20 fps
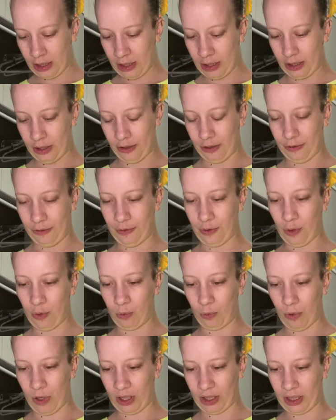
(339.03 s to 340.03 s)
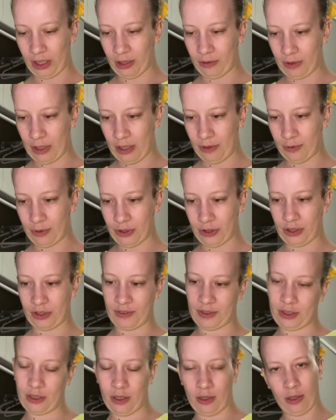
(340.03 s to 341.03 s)
of walking around with a service
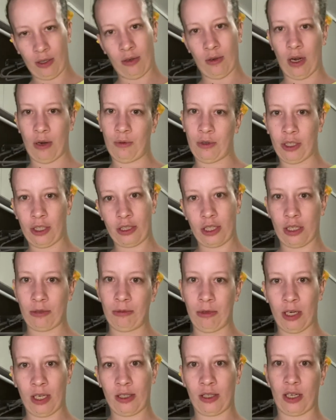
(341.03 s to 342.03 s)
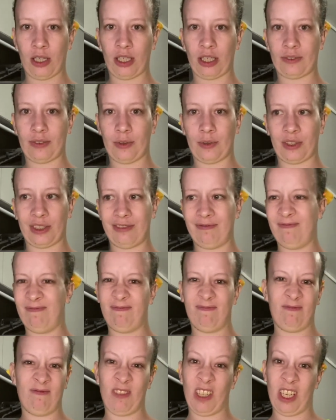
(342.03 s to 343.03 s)
dog, oh, I want to take my dog everywhere.
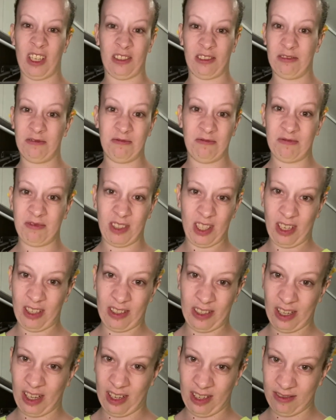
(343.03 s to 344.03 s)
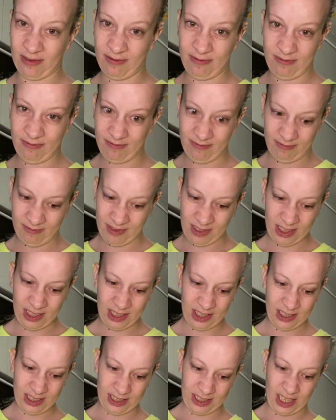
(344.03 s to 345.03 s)
No, you don't.
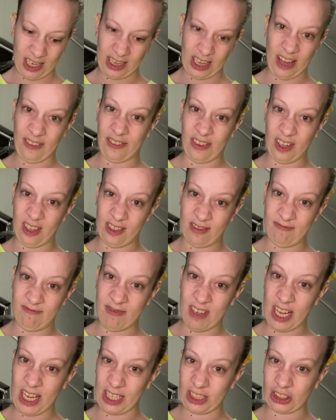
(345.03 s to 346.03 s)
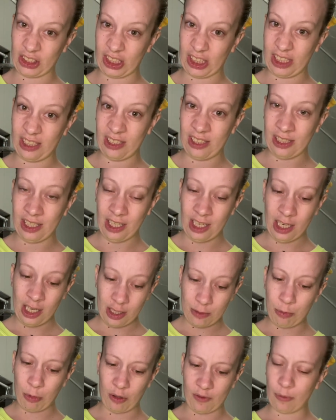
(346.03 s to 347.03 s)
It's not that fun, actually.
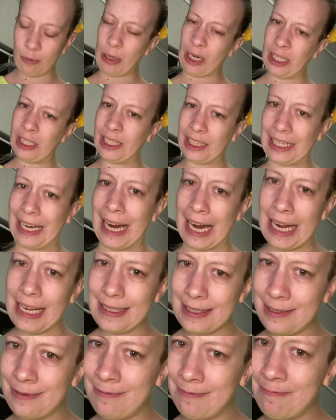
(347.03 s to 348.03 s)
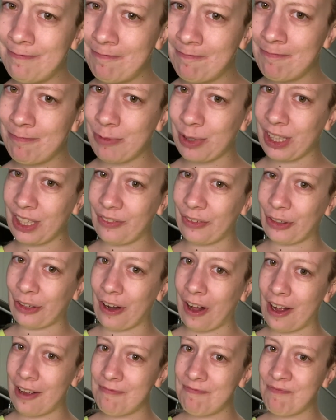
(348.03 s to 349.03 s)
It's more of a pain in the ass, believe it or not.